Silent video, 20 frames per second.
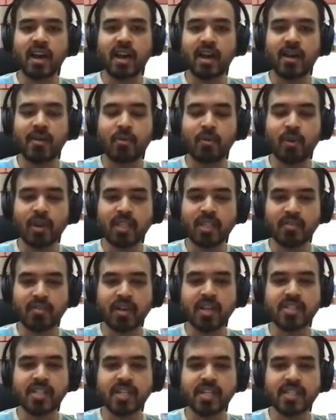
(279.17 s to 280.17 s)
what the
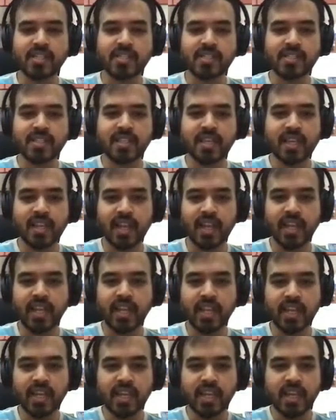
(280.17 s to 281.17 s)
function is, right?
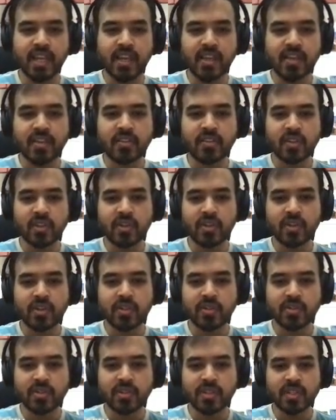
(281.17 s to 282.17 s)
So
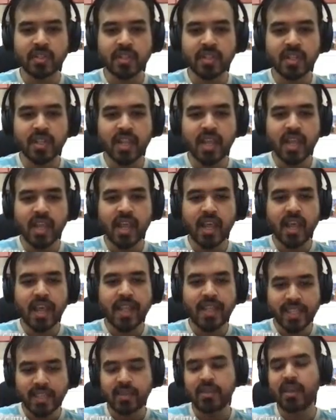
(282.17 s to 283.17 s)

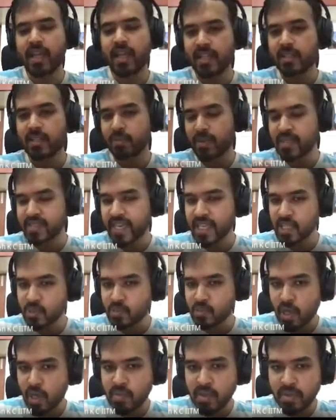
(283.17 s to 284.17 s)
the precise
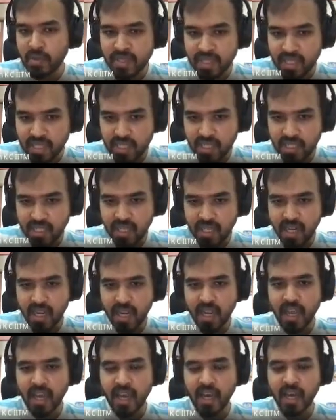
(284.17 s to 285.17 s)
problem here
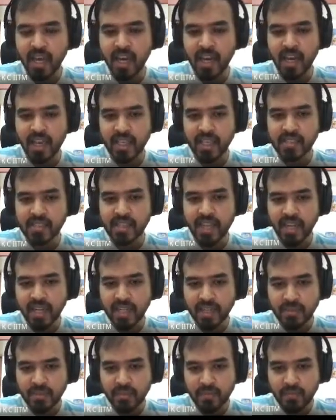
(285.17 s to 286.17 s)
is
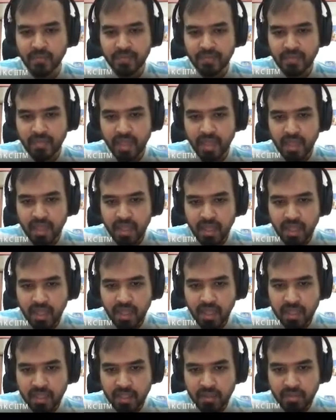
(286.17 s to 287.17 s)
that
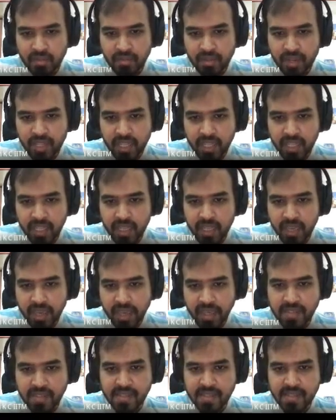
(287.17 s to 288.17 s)
the free
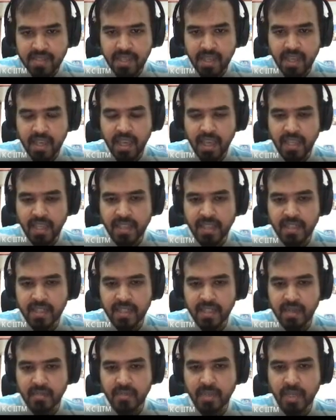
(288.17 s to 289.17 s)
x in the
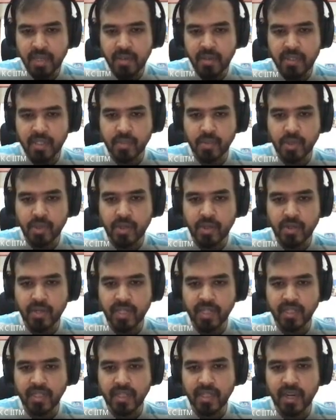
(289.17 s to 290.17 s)
term that you're substituting,
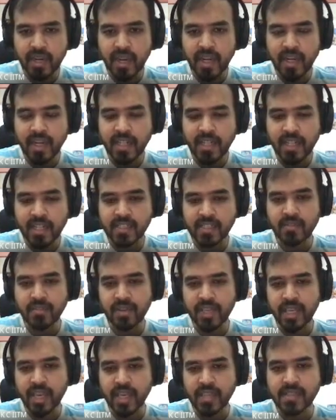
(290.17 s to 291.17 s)
right? There is a
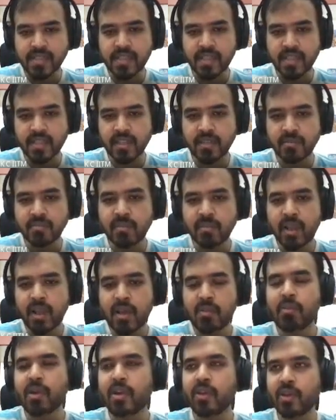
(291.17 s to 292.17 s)
free x here,
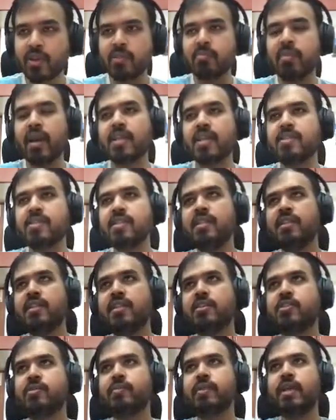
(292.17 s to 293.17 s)
but you can imagine this to be a